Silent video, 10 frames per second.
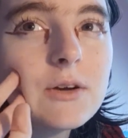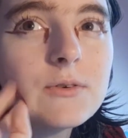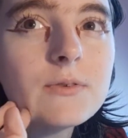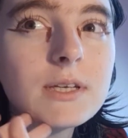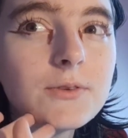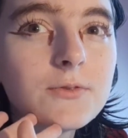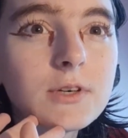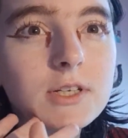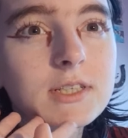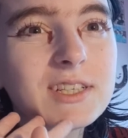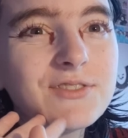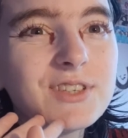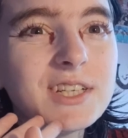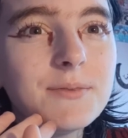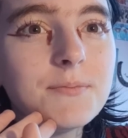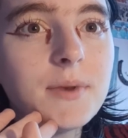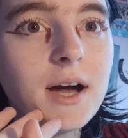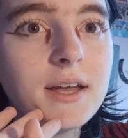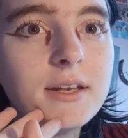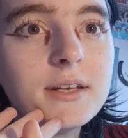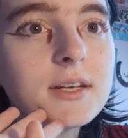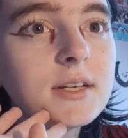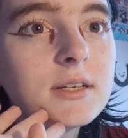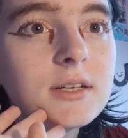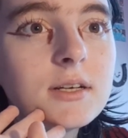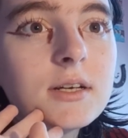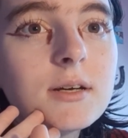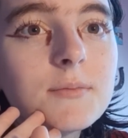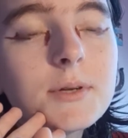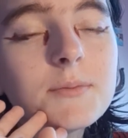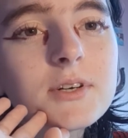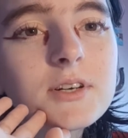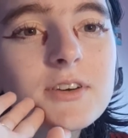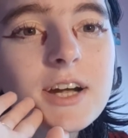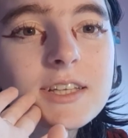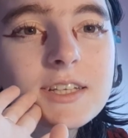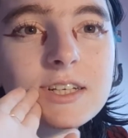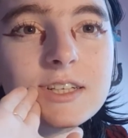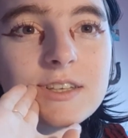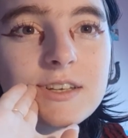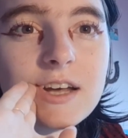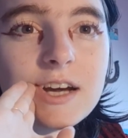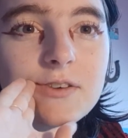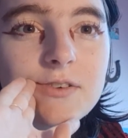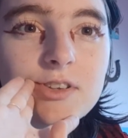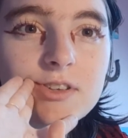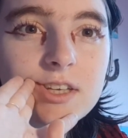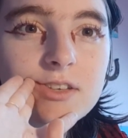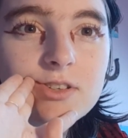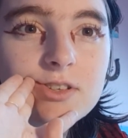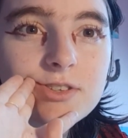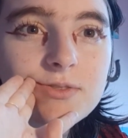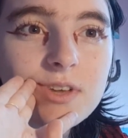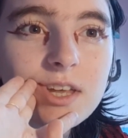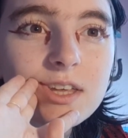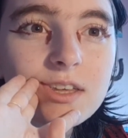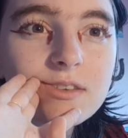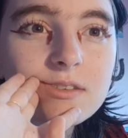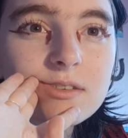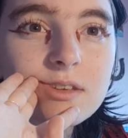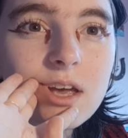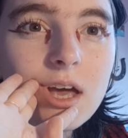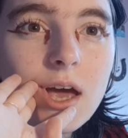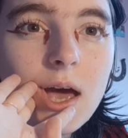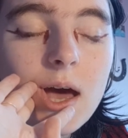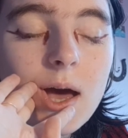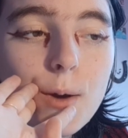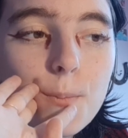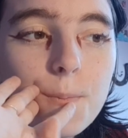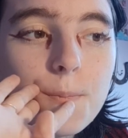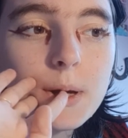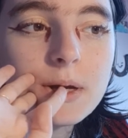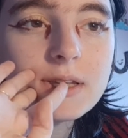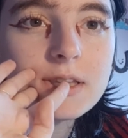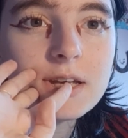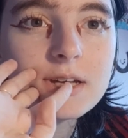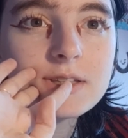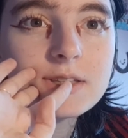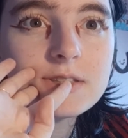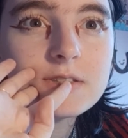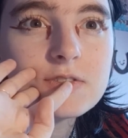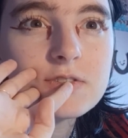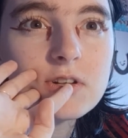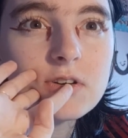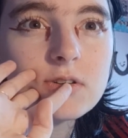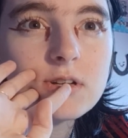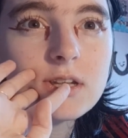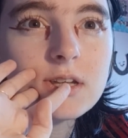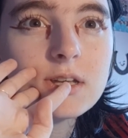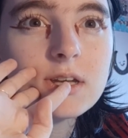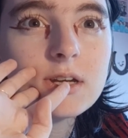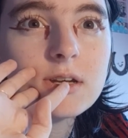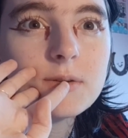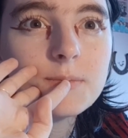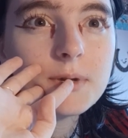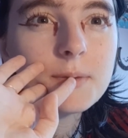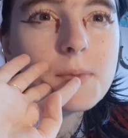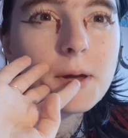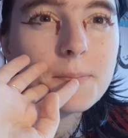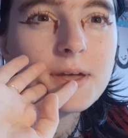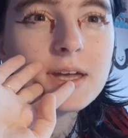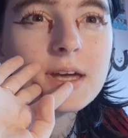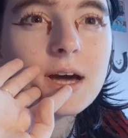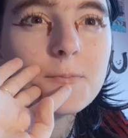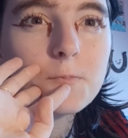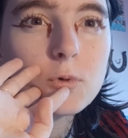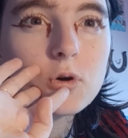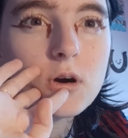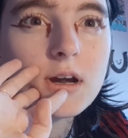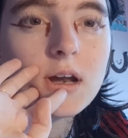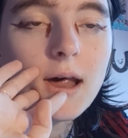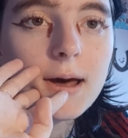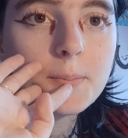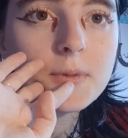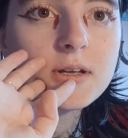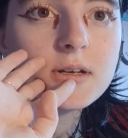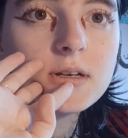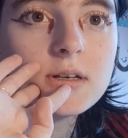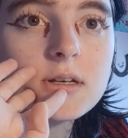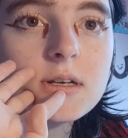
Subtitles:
We first didn't really mind people correcting us and how we say certain things, but then slowly, bit by bit, more it happened.